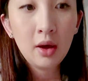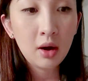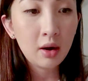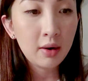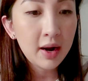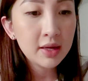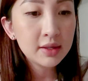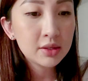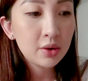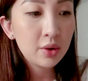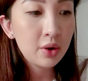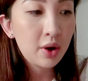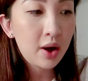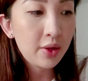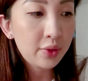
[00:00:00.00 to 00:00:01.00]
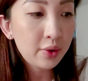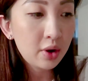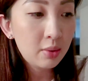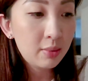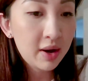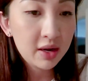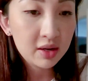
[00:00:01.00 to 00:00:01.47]
Alright, so I thought
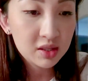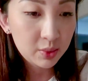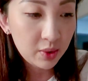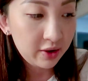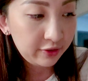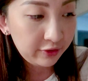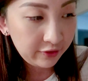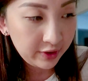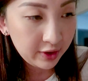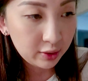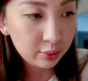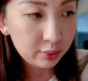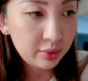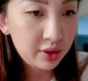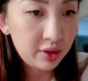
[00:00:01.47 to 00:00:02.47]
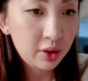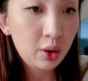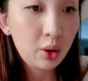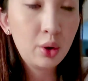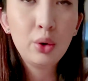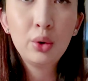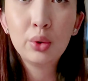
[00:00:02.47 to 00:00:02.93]
I might as well film the
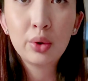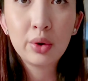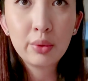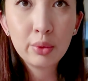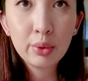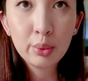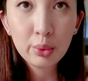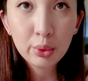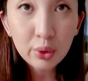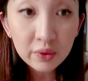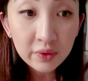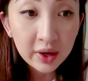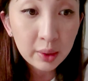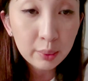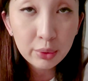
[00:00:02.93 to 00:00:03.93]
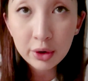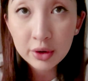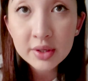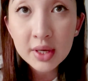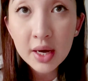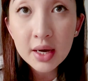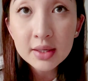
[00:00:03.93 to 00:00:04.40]
whole removing
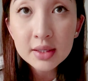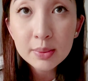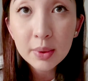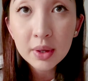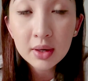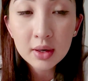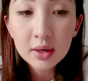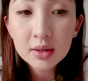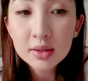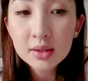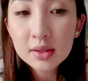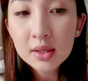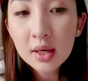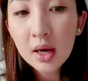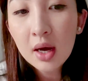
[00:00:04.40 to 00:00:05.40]
process, because